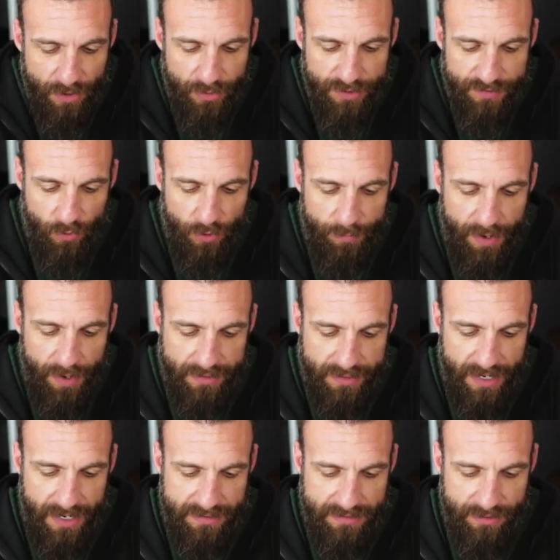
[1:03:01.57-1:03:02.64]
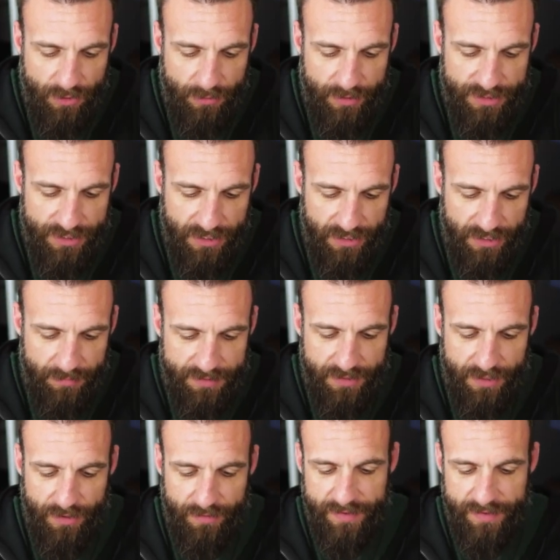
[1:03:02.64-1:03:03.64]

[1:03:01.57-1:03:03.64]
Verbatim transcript: Always Forward Podcast. I do a bunch of clips there of